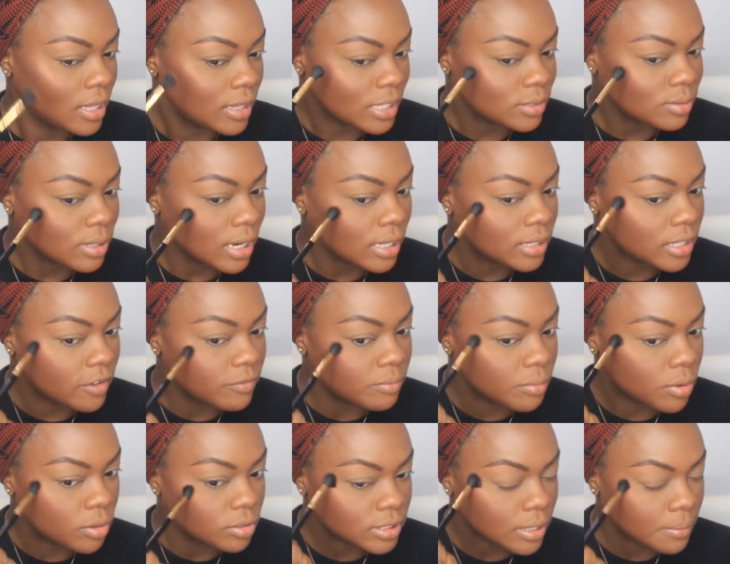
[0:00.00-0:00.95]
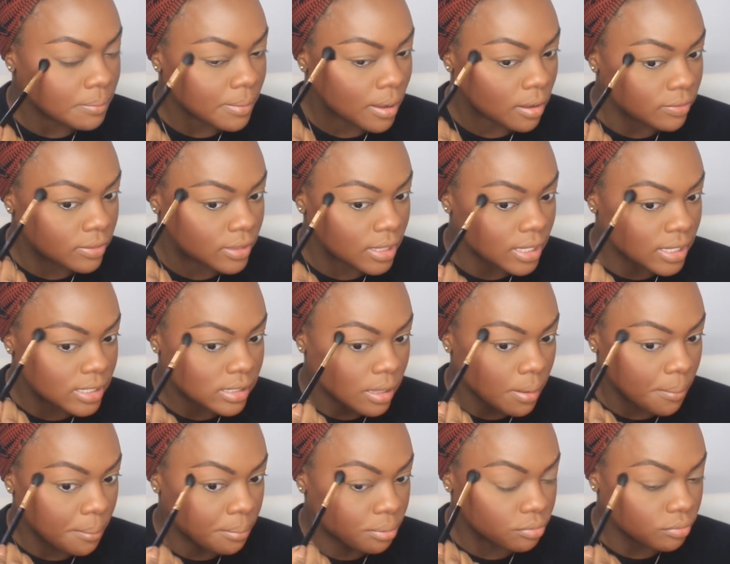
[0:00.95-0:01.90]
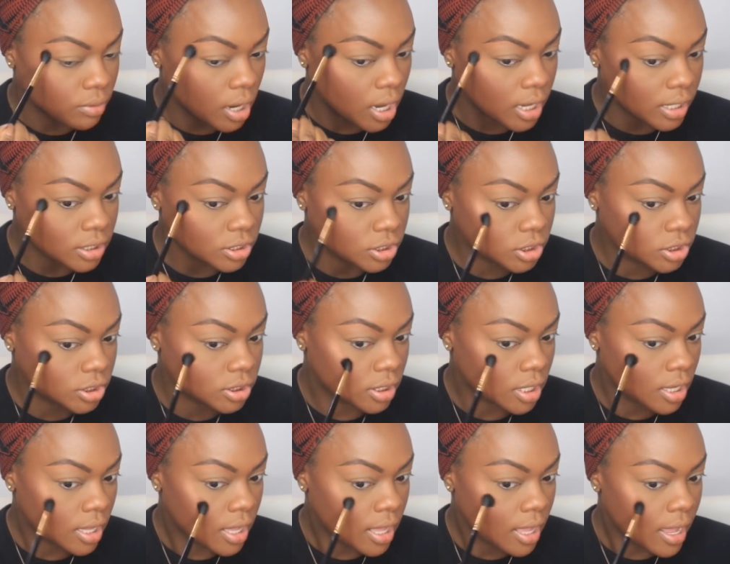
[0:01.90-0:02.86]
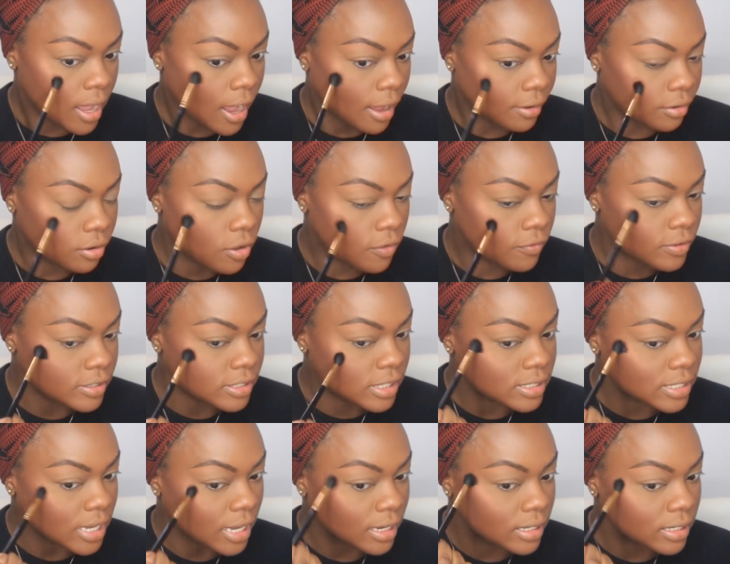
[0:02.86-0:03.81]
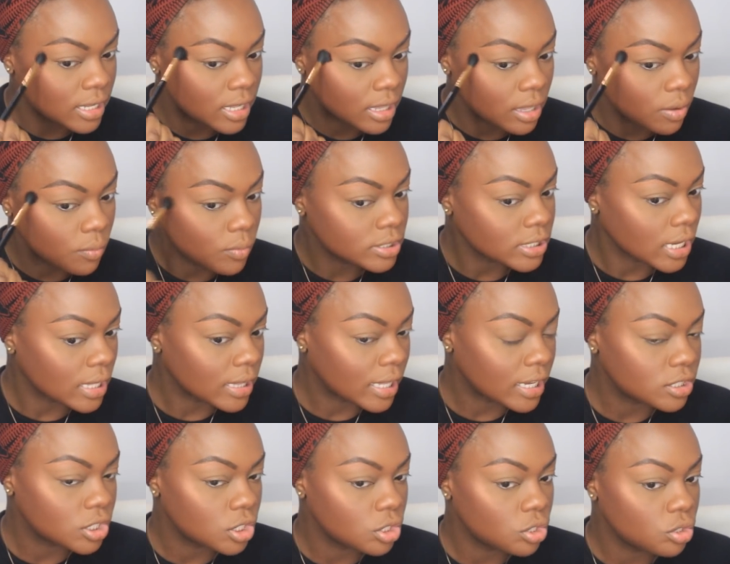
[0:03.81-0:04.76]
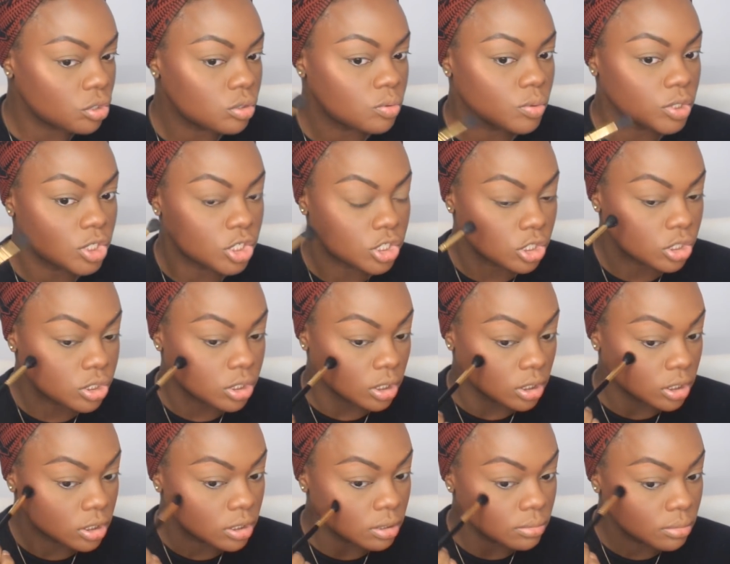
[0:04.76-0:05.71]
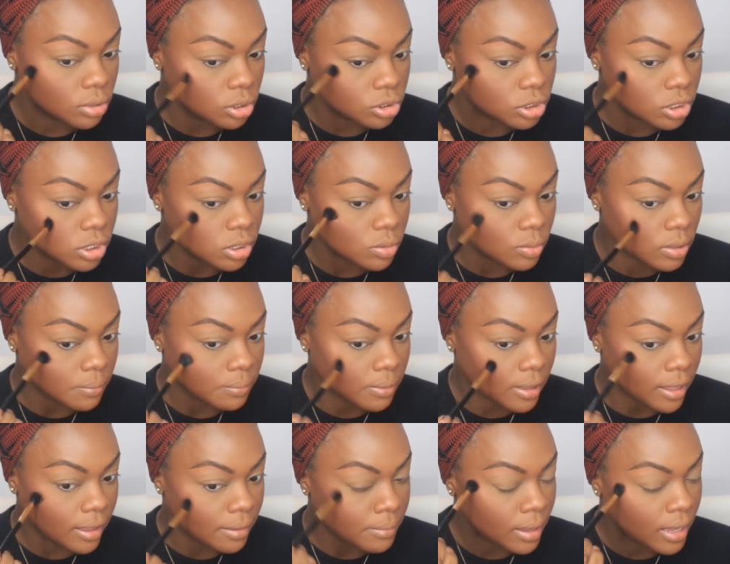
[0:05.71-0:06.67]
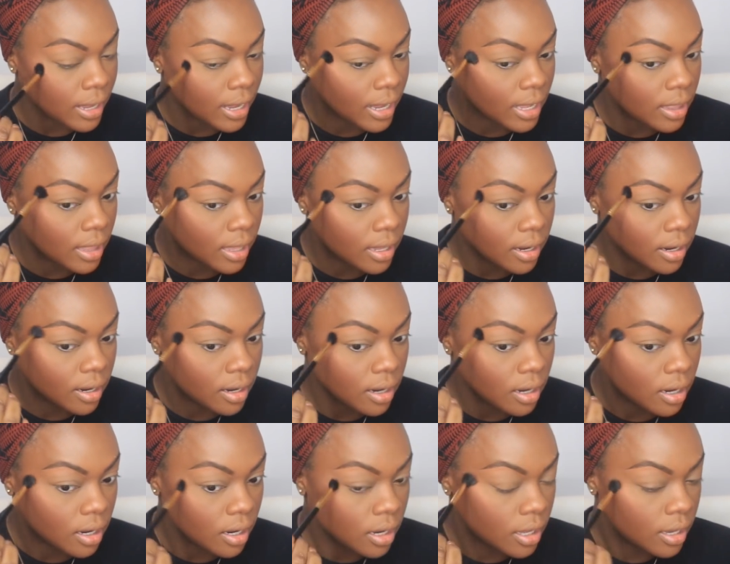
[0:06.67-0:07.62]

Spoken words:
That's what I love most about this brush. I don't know if it's the technique in which I like to use, which is the circular motions when applying my highlighter.